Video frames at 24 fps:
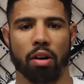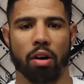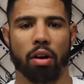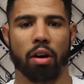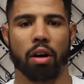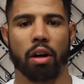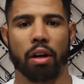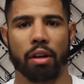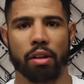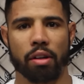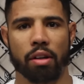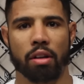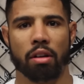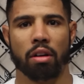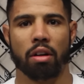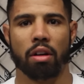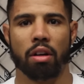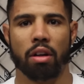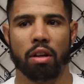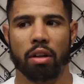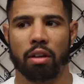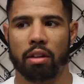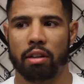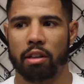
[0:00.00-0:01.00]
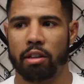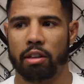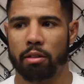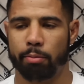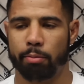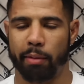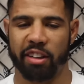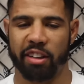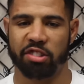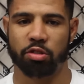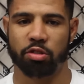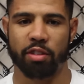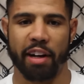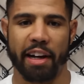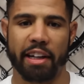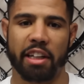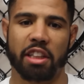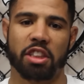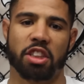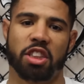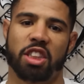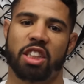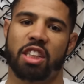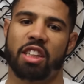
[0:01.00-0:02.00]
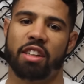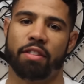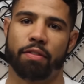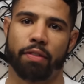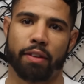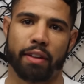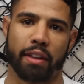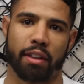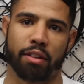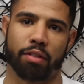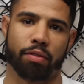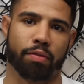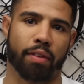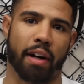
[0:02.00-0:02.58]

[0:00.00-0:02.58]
on my strategy for this